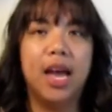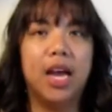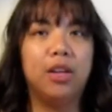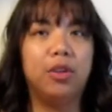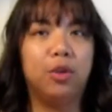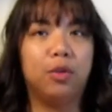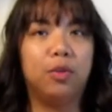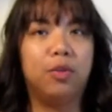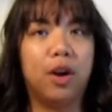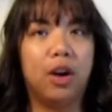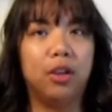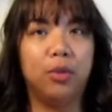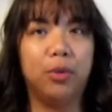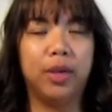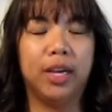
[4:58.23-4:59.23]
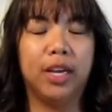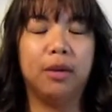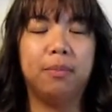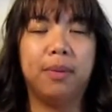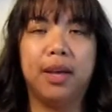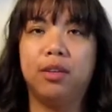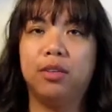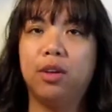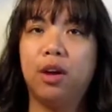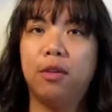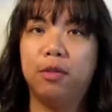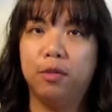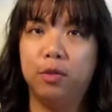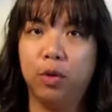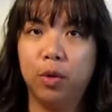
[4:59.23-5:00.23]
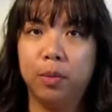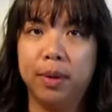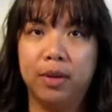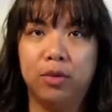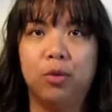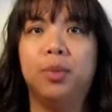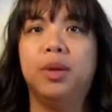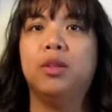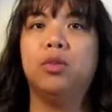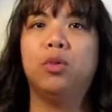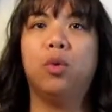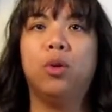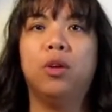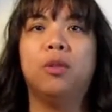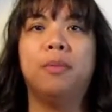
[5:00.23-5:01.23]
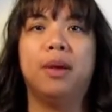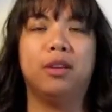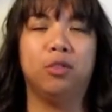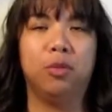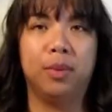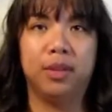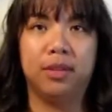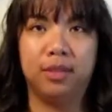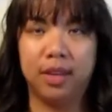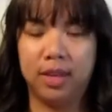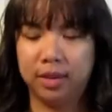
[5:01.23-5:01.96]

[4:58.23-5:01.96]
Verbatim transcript: and you're following it based off of your measurements or the measurements